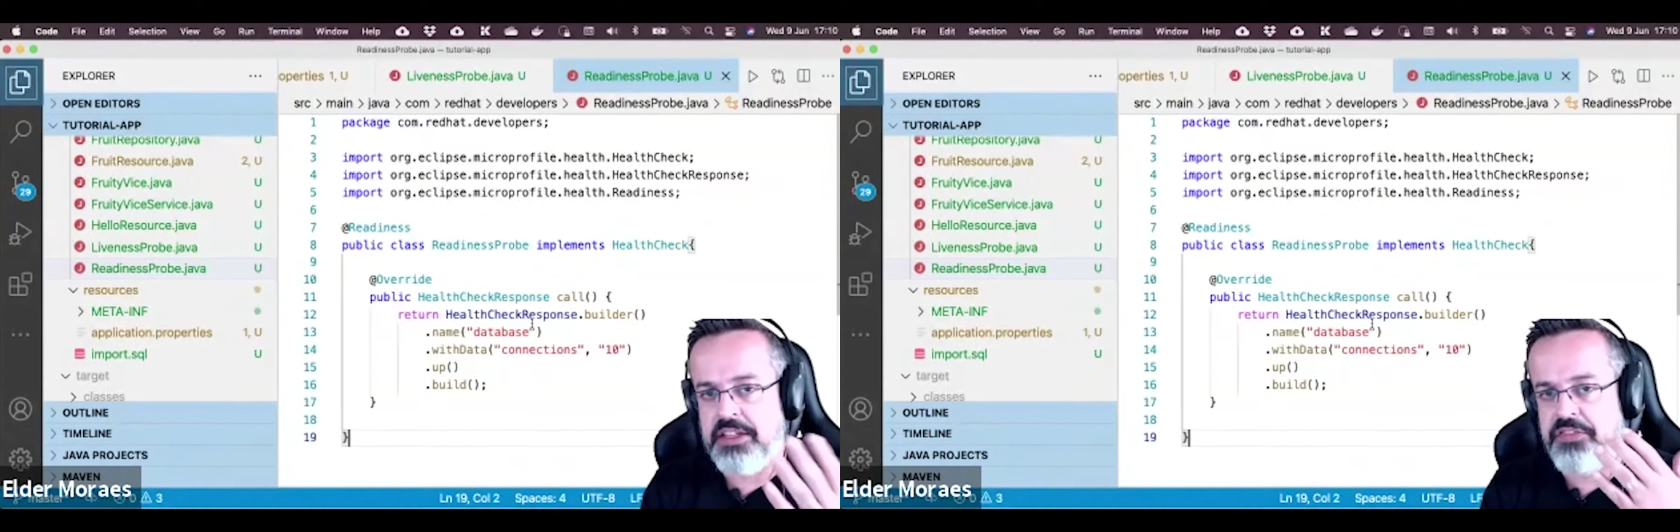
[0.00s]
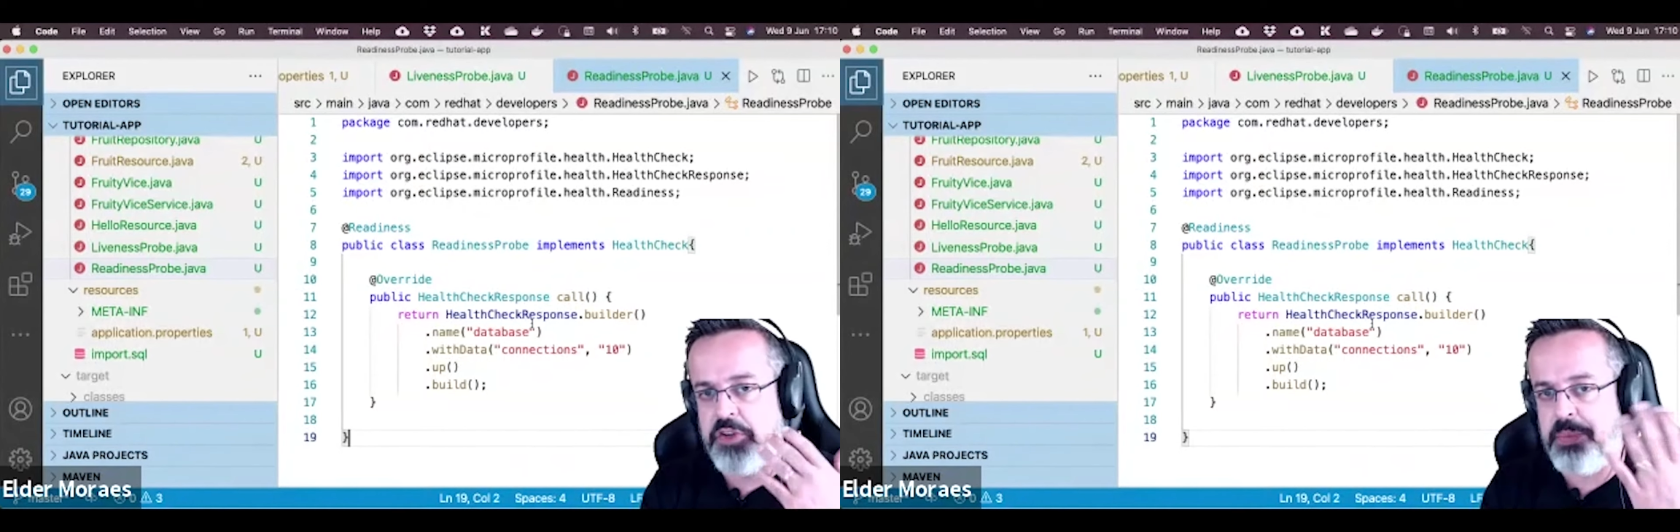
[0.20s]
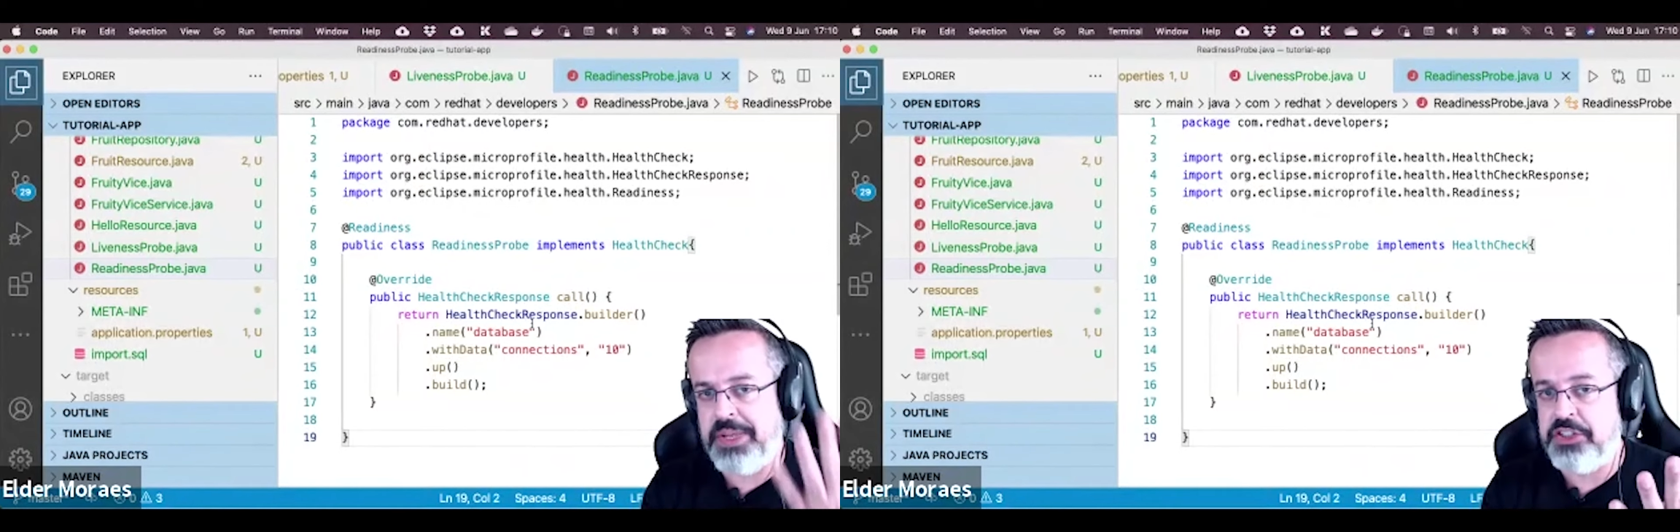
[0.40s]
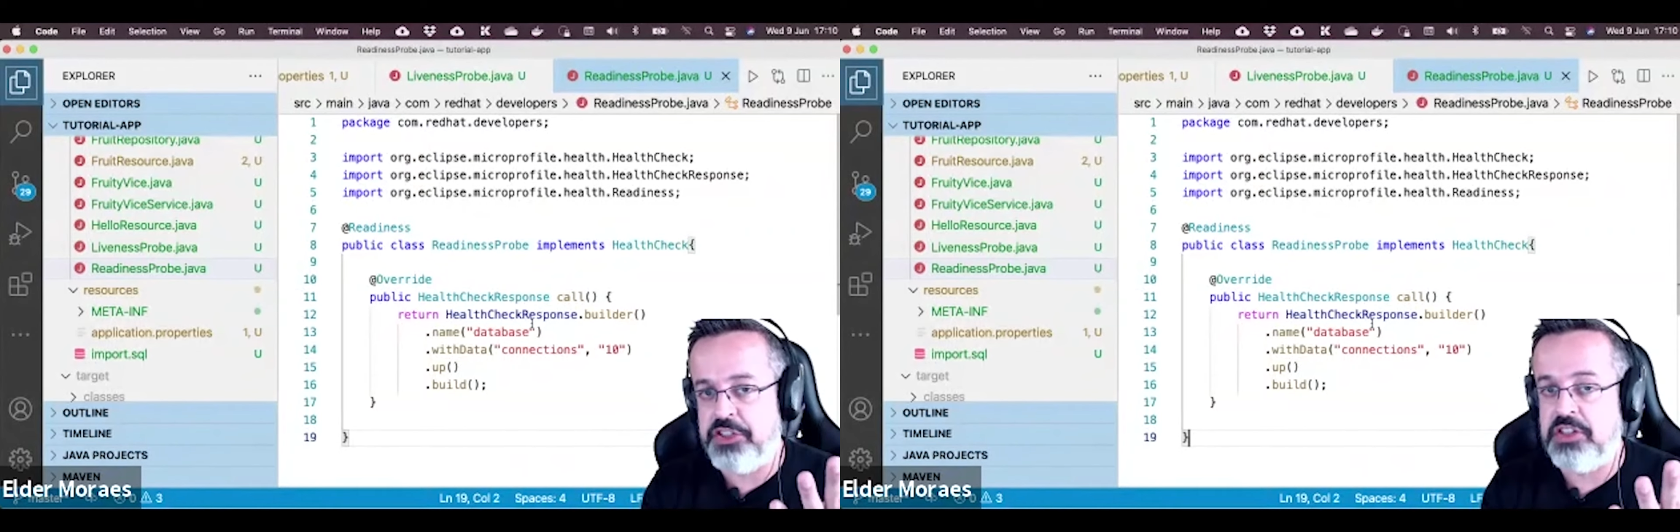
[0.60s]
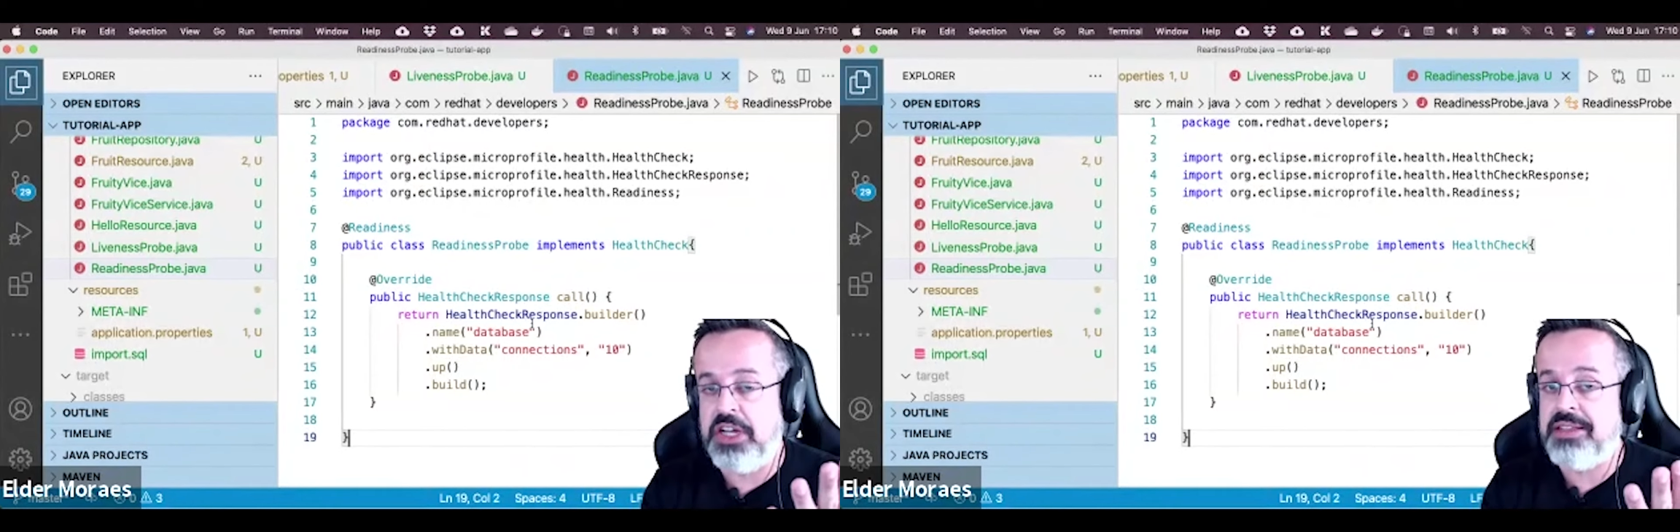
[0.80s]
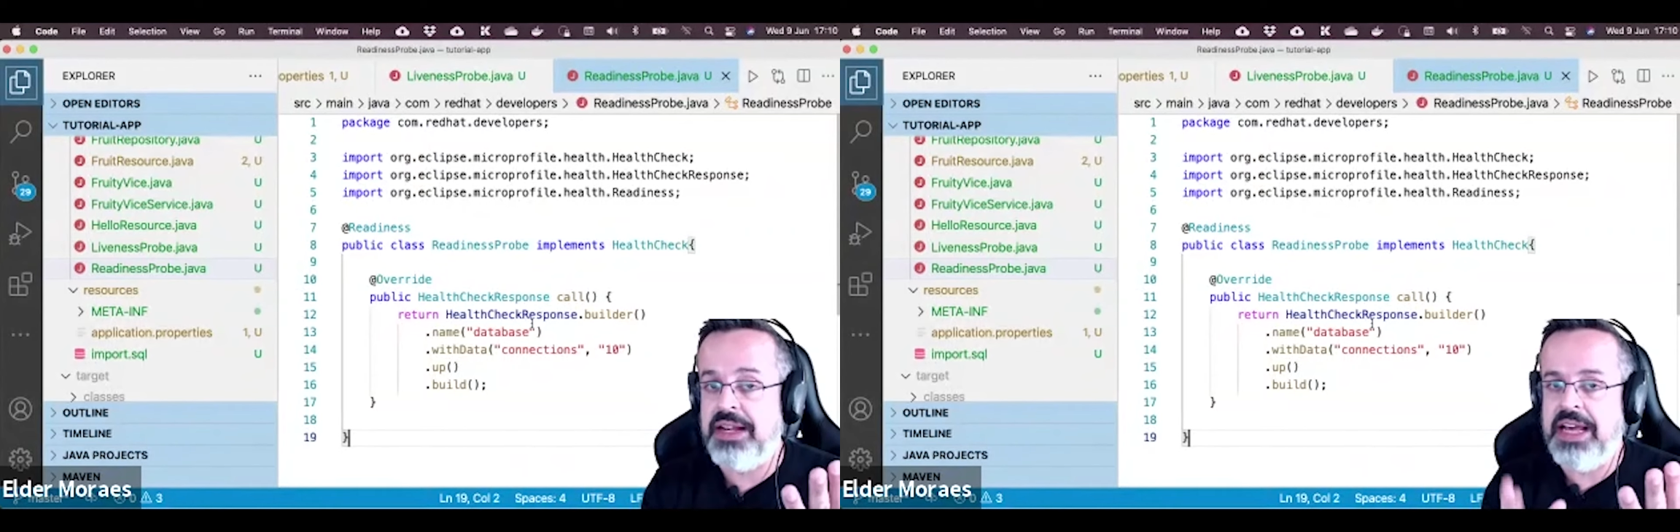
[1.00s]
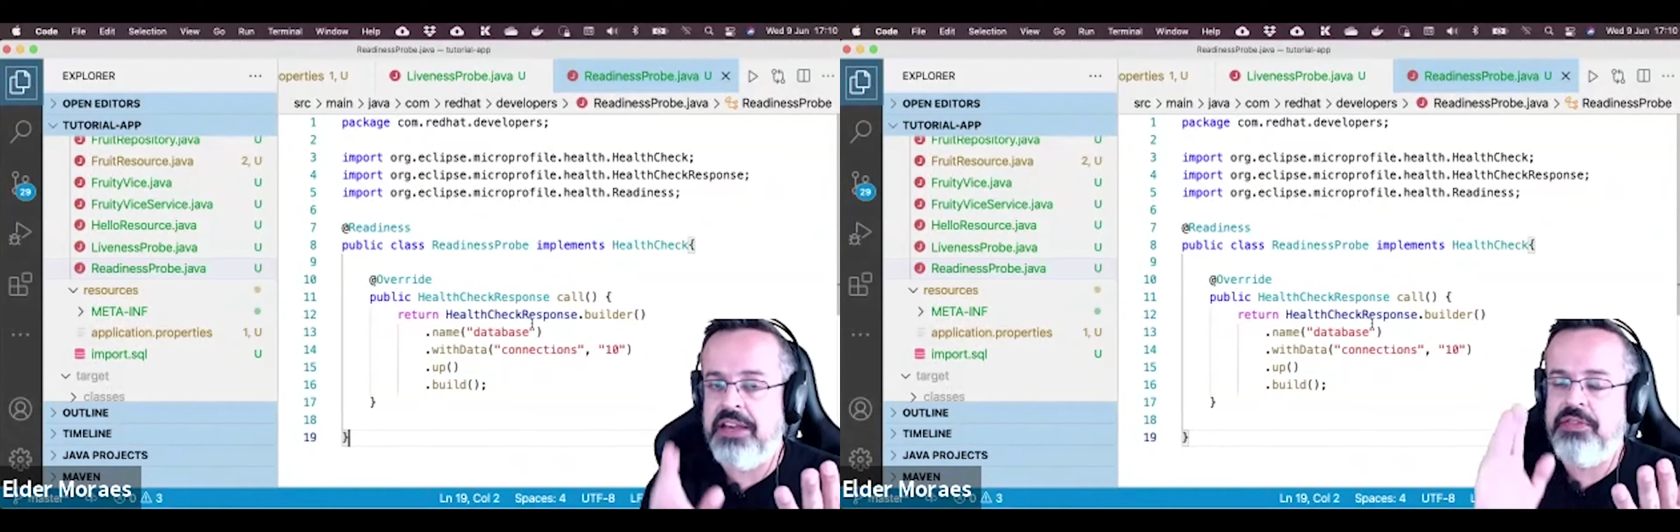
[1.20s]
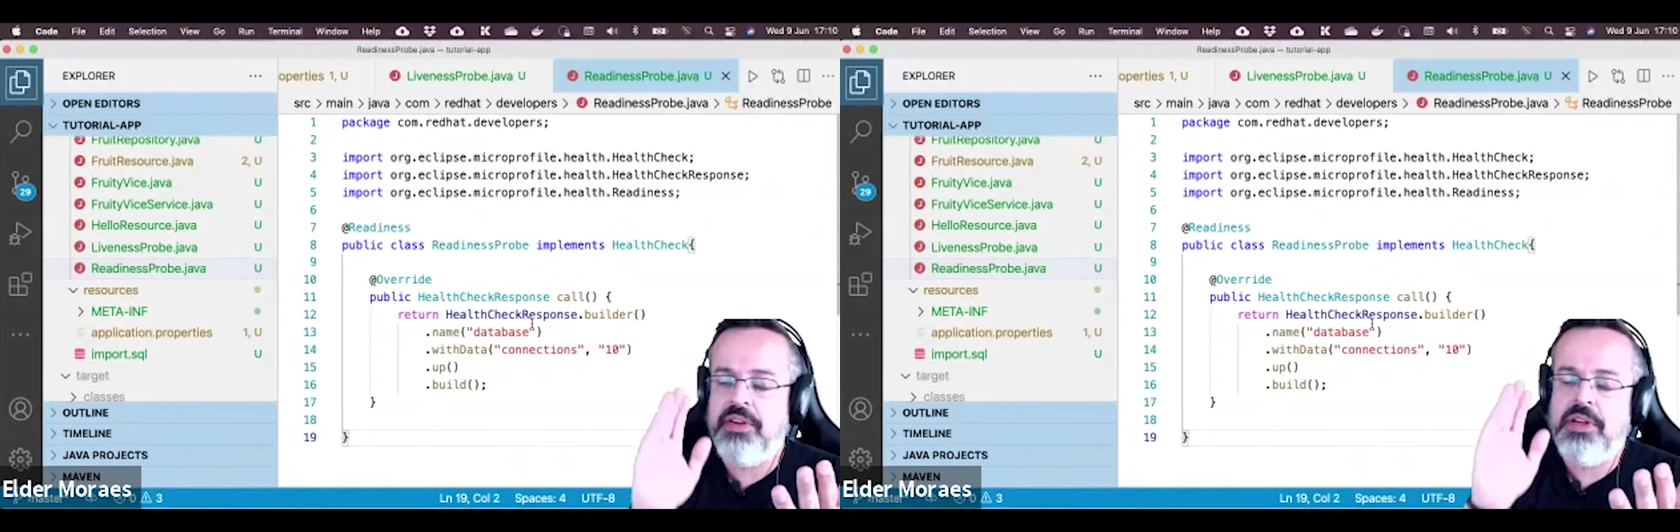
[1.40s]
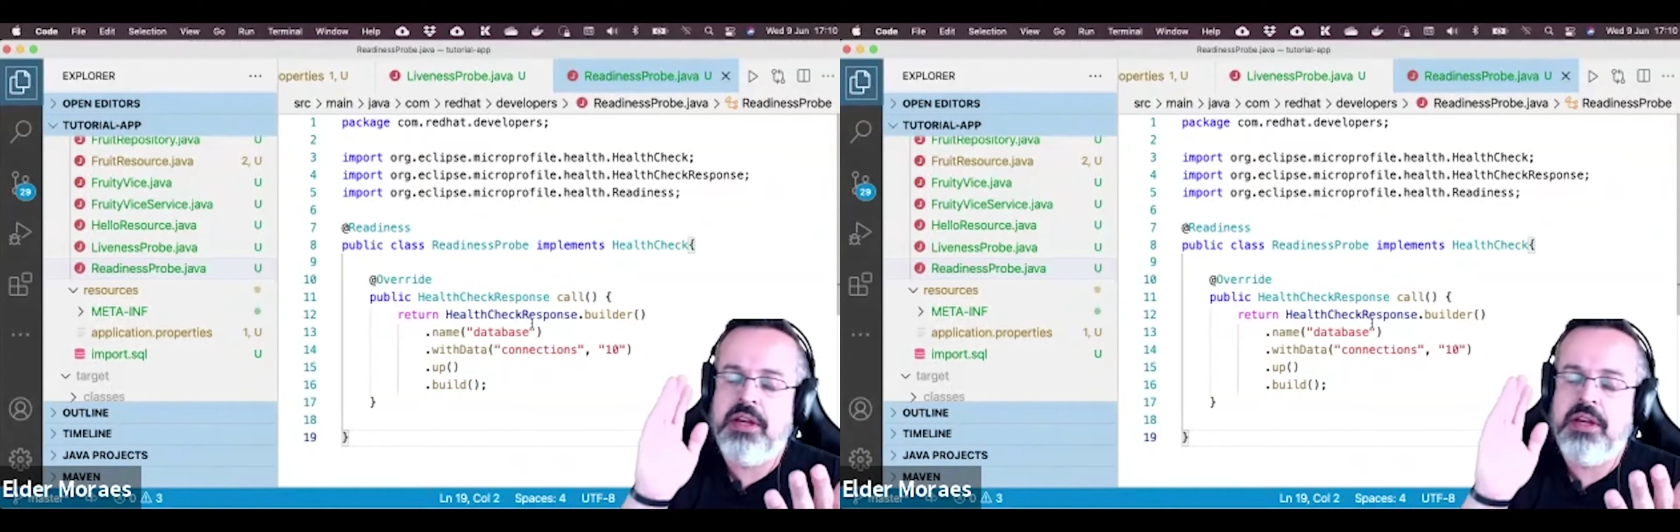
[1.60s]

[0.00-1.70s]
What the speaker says: if your application is not live,